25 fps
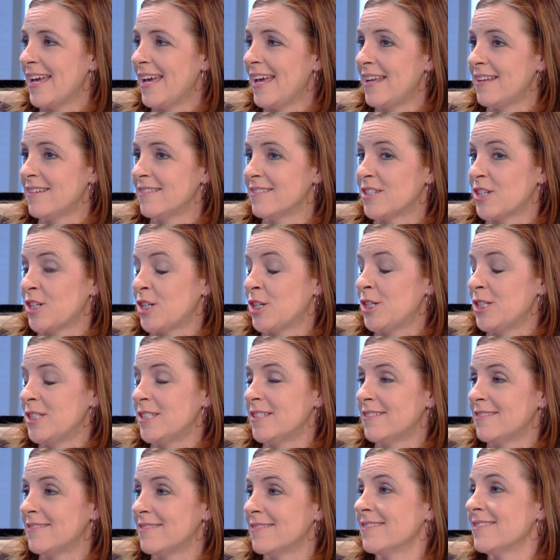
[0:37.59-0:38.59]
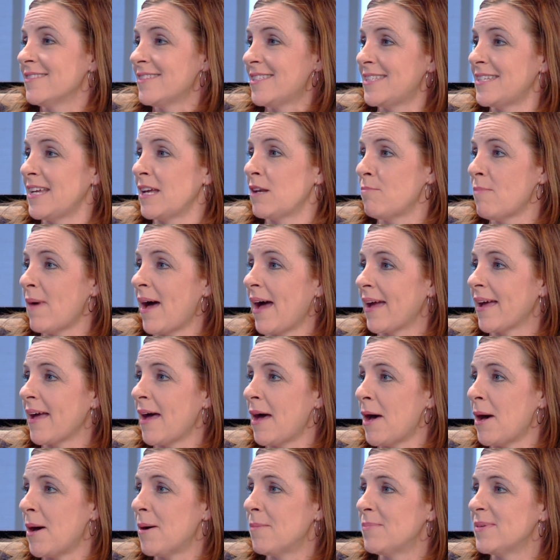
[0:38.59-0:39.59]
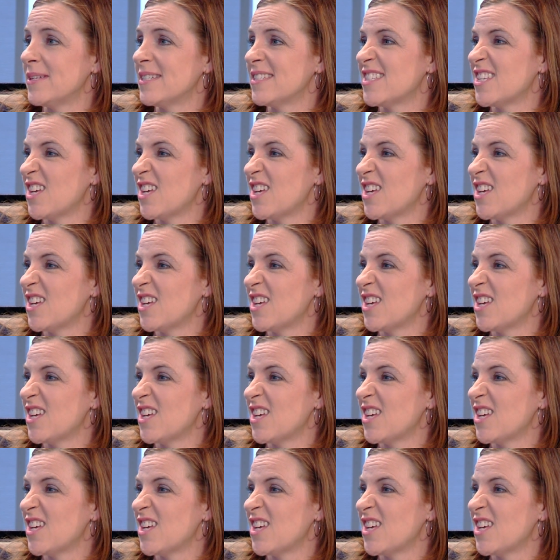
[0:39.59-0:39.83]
and couldn't stand back up.